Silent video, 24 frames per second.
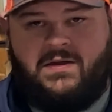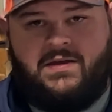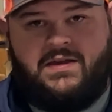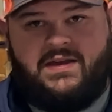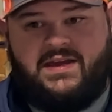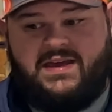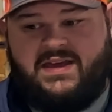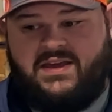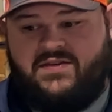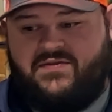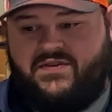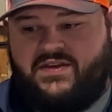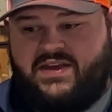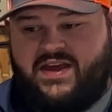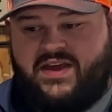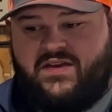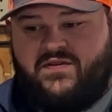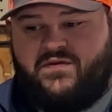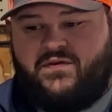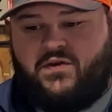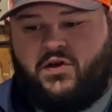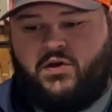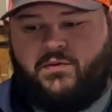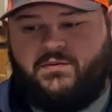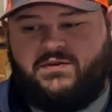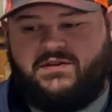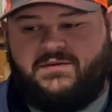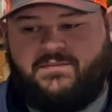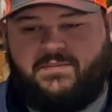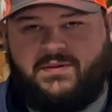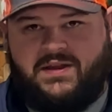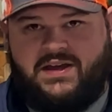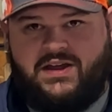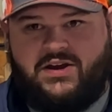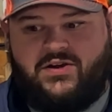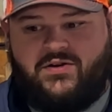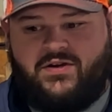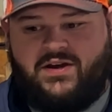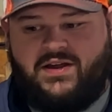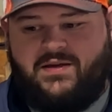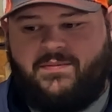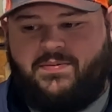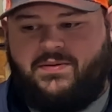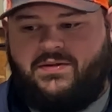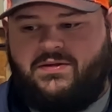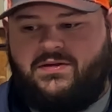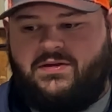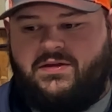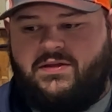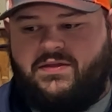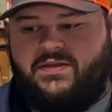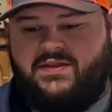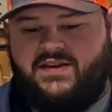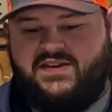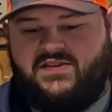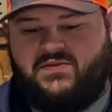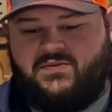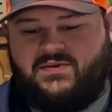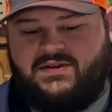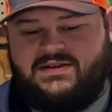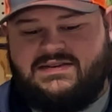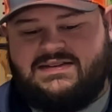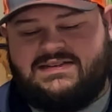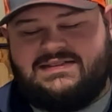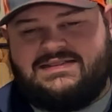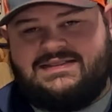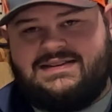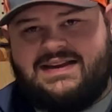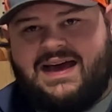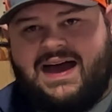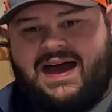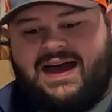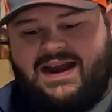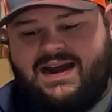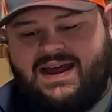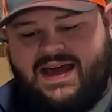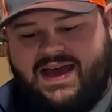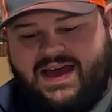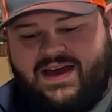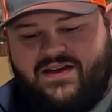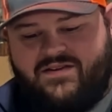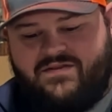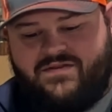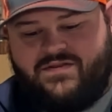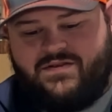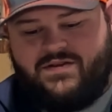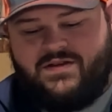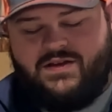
EVA foam split grip. This one does not have